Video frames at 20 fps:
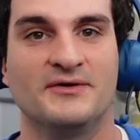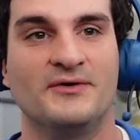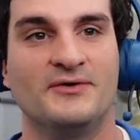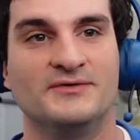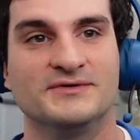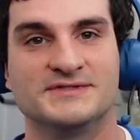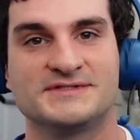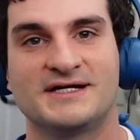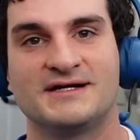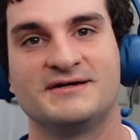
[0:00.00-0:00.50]
whole
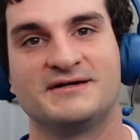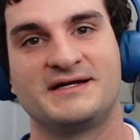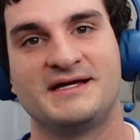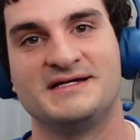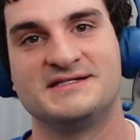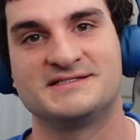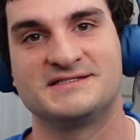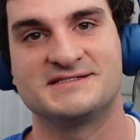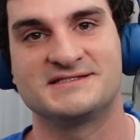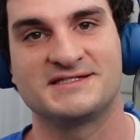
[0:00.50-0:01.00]
entire
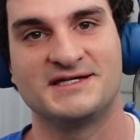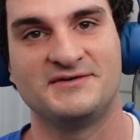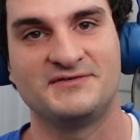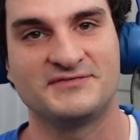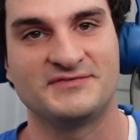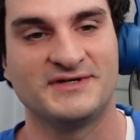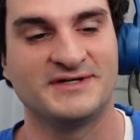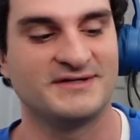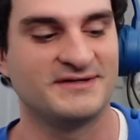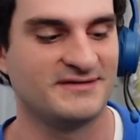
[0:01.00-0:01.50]
case itself
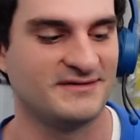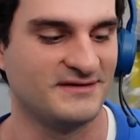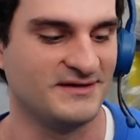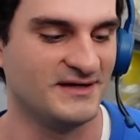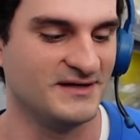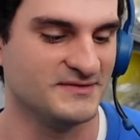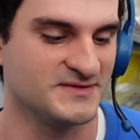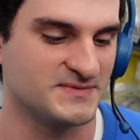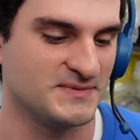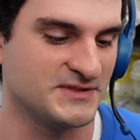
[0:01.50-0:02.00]
there,
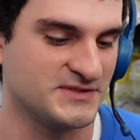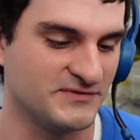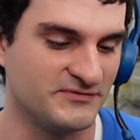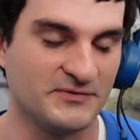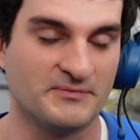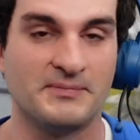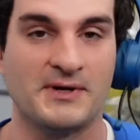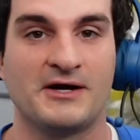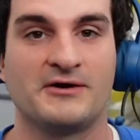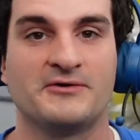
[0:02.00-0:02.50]
uh, especially for
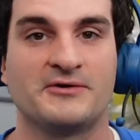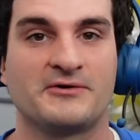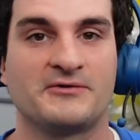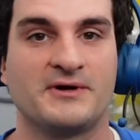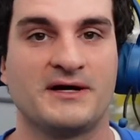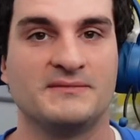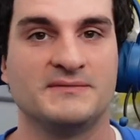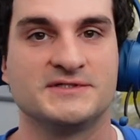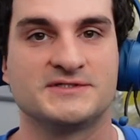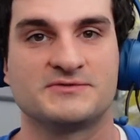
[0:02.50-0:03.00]
power
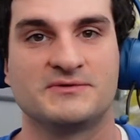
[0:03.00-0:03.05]
requirements.